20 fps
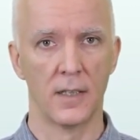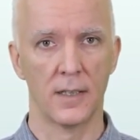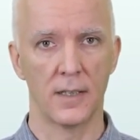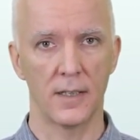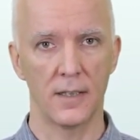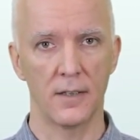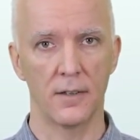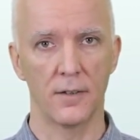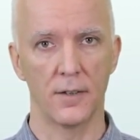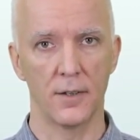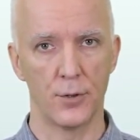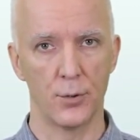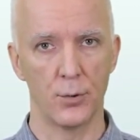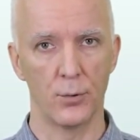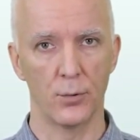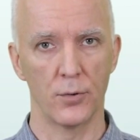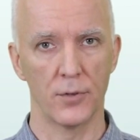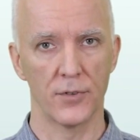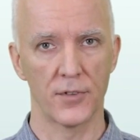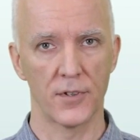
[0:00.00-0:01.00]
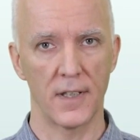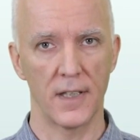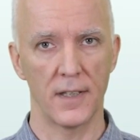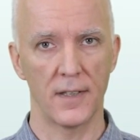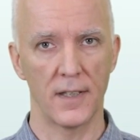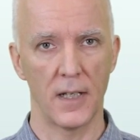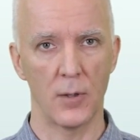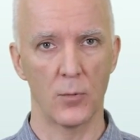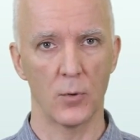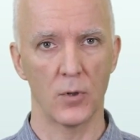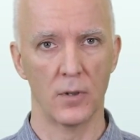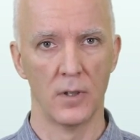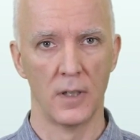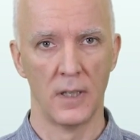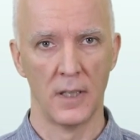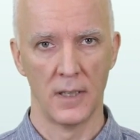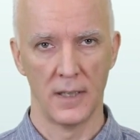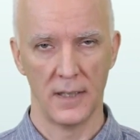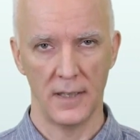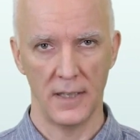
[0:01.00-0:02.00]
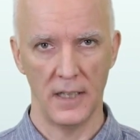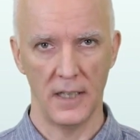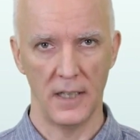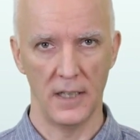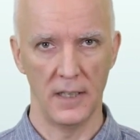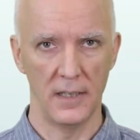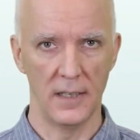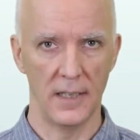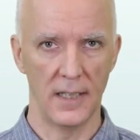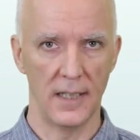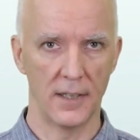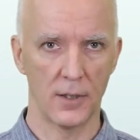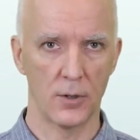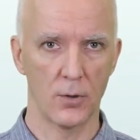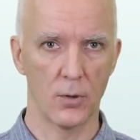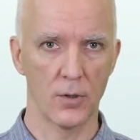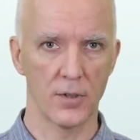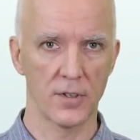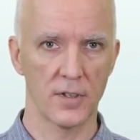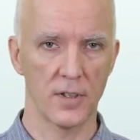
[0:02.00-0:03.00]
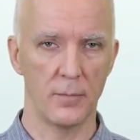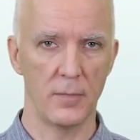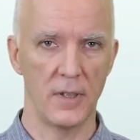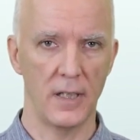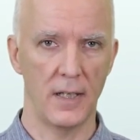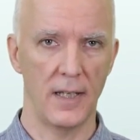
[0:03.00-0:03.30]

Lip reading: clear the tools that they will need, and the course